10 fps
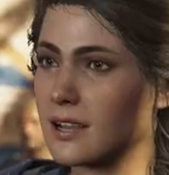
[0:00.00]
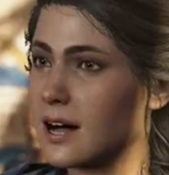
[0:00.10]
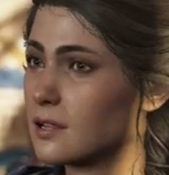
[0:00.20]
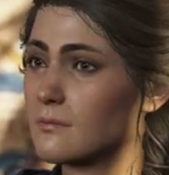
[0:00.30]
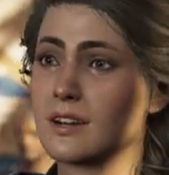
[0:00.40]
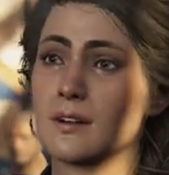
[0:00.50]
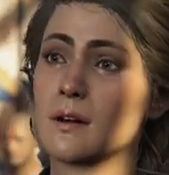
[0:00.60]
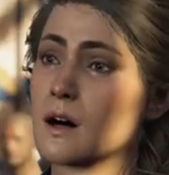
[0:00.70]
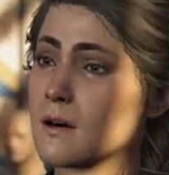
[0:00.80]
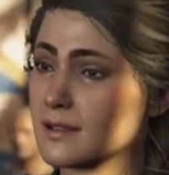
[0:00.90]
the Cyclops
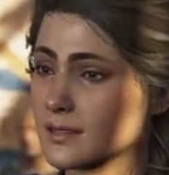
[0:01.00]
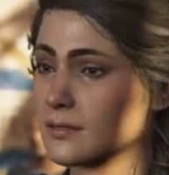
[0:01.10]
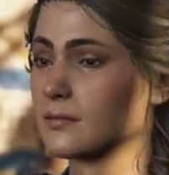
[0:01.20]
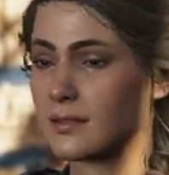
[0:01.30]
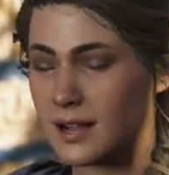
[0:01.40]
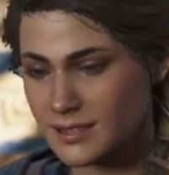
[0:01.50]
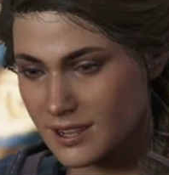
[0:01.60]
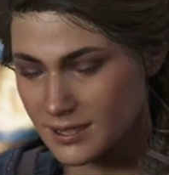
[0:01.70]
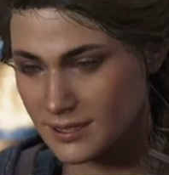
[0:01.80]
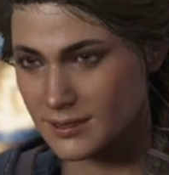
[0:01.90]
involved, I'll
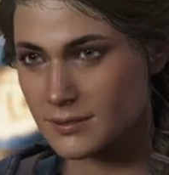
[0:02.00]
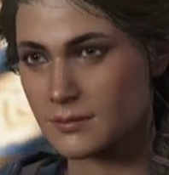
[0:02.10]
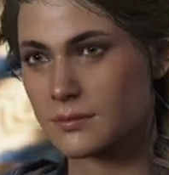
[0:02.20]
need it.